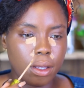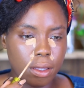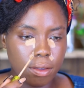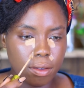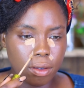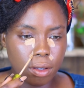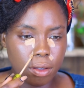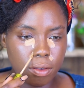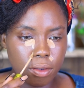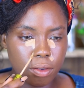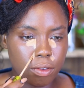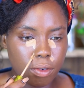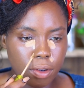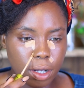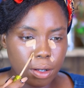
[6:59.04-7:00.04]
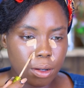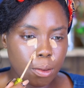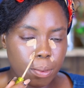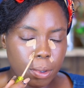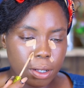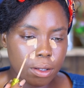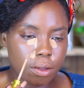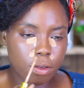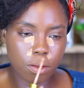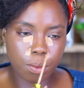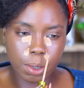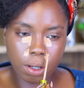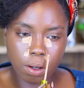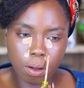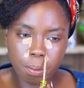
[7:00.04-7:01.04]
it's going to dry up and it will
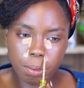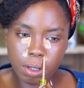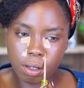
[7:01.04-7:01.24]
become,